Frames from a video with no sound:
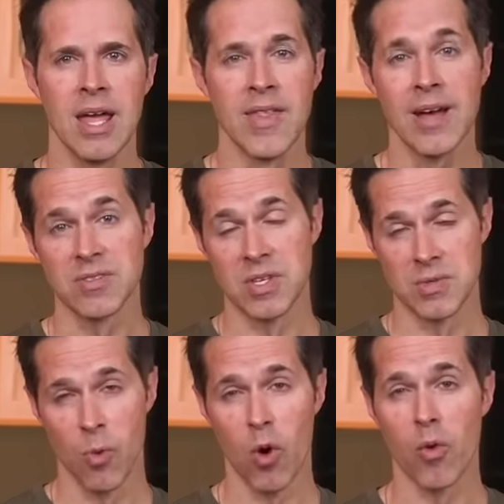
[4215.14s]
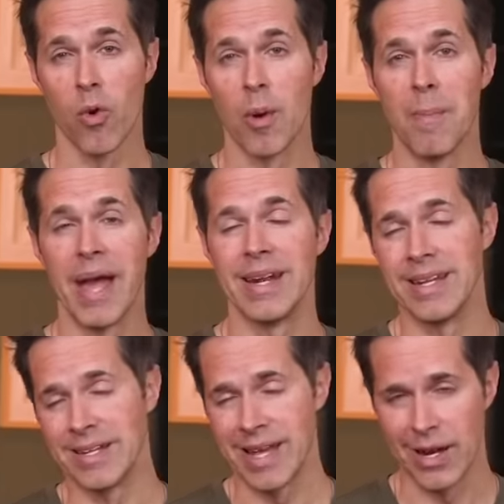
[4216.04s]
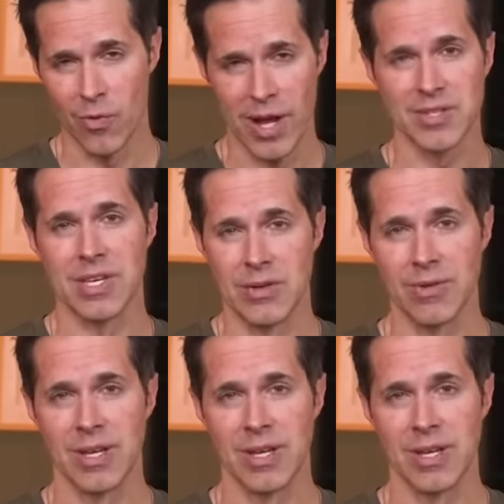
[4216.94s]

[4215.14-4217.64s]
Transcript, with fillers: Thousands more were abandoned and rescued.